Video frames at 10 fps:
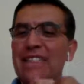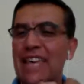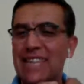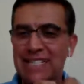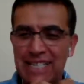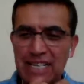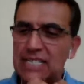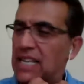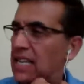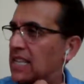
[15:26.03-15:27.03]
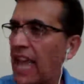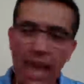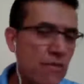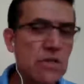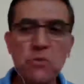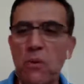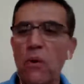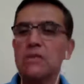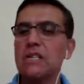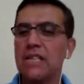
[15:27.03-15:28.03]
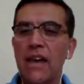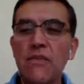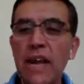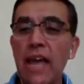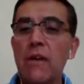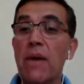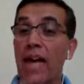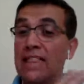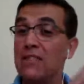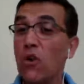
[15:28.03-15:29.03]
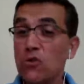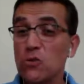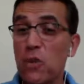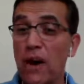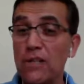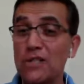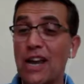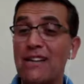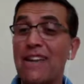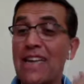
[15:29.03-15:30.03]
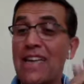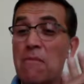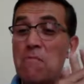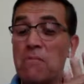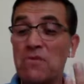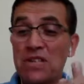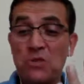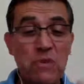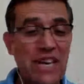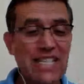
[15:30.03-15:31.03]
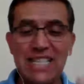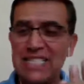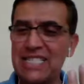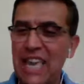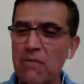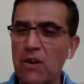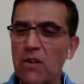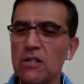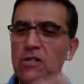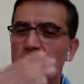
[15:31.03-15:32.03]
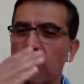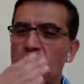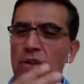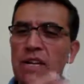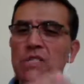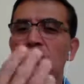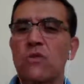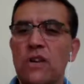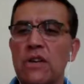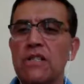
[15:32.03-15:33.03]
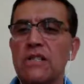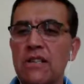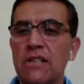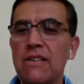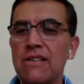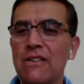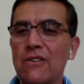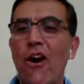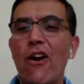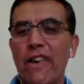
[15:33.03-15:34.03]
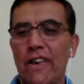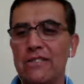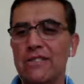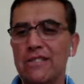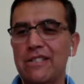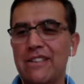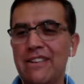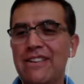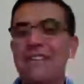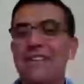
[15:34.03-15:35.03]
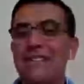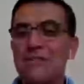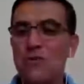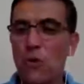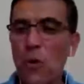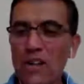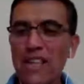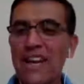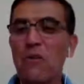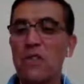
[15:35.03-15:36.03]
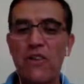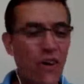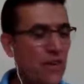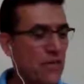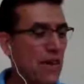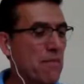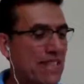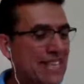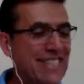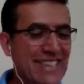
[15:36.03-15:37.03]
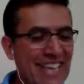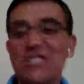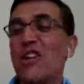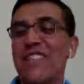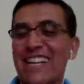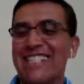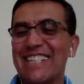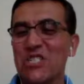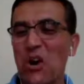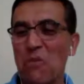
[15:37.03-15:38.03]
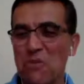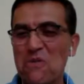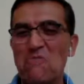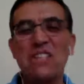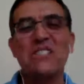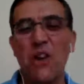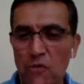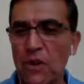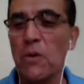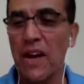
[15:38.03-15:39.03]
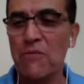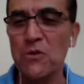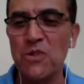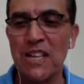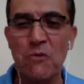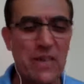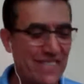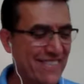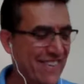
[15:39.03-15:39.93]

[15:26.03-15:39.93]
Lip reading: that exist in every sport, in every game. And those parents are transmitting the same culture and feelings to their young kids. So we're dealing with all of them, and it's not an easy job, but it's something we have to deal with.